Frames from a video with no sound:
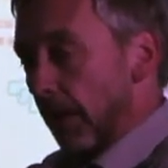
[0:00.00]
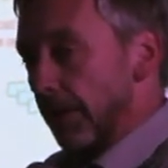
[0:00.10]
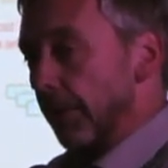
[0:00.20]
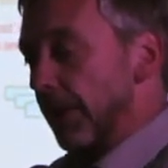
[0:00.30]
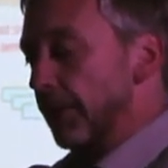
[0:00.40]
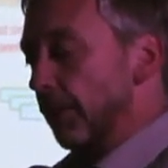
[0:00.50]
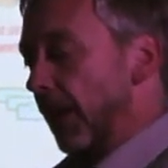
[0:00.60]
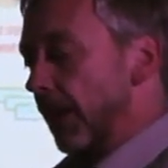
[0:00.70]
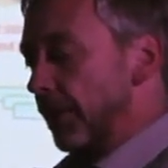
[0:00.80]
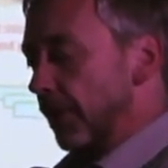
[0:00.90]
So these are
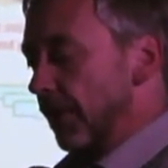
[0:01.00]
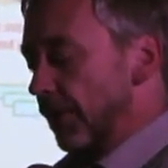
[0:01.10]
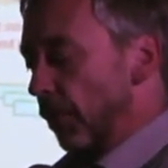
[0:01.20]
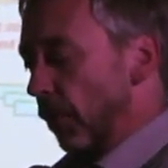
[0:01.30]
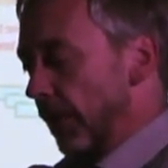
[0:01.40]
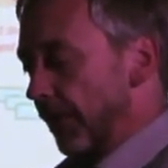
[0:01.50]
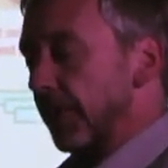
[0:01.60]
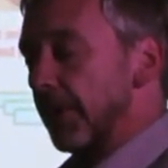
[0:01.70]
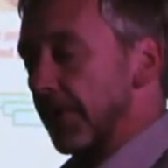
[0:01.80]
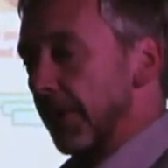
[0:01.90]
patients with
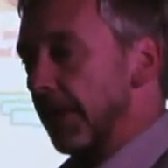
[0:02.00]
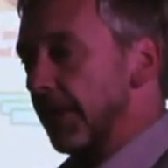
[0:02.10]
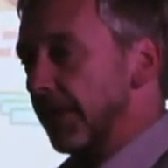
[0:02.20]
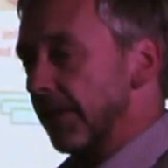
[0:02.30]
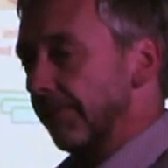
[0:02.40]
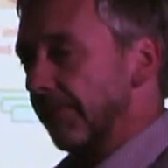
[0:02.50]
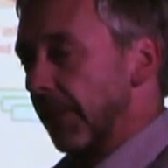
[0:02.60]
the disease,